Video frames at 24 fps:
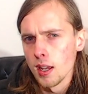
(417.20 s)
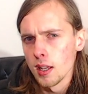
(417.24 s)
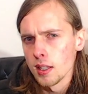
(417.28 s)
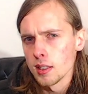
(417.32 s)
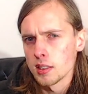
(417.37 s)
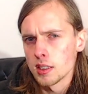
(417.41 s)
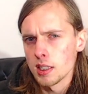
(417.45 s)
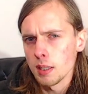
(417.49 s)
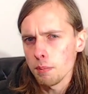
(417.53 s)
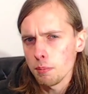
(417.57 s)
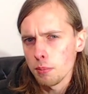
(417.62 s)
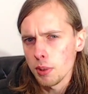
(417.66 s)

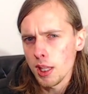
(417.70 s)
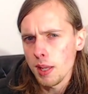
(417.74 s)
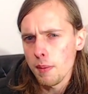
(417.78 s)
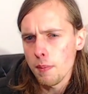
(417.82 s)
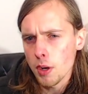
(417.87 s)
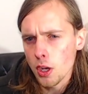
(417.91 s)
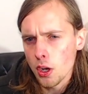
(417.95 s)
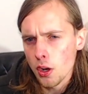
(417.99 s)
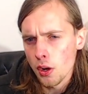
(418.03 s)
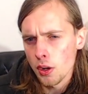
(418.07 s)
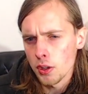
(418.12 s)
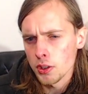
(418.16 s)
simply
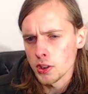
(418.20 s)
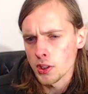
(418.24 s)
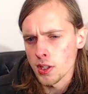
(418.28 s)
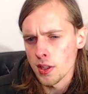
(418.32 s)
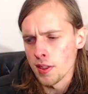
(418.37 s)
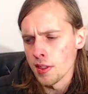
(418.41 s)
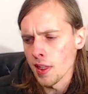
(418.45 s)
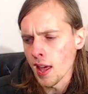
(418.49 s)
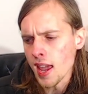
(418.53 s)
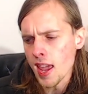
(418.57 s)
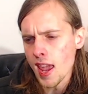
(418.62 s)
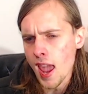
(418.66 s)

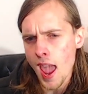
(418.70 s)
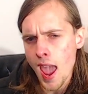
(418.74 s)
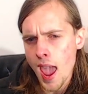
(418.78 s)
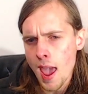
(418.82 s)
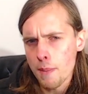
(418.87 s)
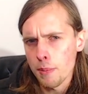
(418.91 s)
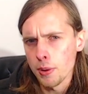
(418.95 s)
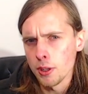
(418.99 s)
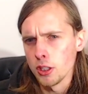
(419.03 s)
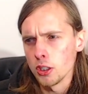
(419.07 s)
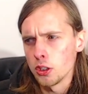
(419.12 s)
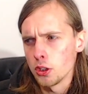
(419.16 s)
because they
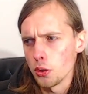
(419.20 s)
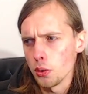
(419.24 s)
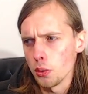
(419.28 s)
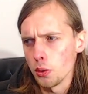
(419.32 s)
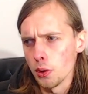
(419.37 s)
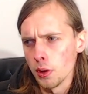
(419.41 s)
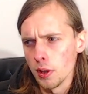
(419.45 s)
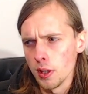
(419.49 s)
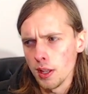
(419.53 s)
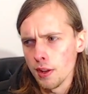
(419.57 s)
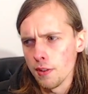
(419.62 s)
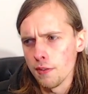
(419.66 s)
happen to
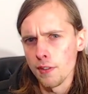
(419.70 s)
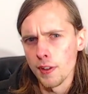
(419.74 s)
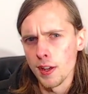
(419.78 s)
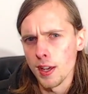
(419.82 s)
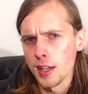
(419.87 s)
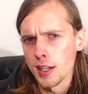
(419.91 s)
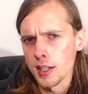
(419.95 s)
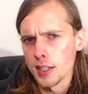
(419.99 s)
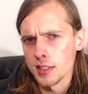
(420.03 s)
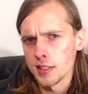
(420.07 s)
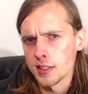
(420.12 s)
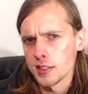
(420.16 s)
live
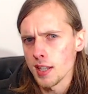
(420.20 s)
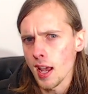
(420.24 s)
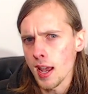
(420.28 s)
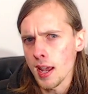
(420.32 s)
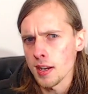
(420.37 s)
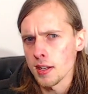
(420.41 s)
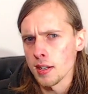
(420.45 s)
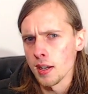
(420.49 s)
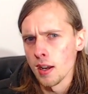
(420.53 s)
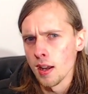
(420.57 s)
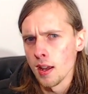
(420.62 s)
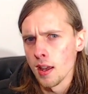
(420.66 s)
in a
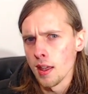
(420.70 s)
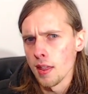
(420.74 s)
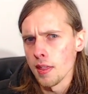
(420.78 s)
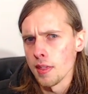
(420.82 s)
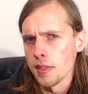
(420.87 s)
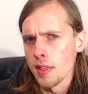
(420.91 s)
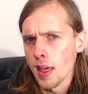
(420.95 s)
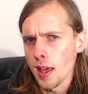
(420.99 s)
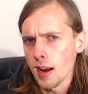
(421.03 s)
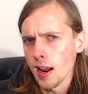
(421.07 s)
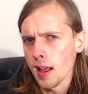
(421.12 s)
state that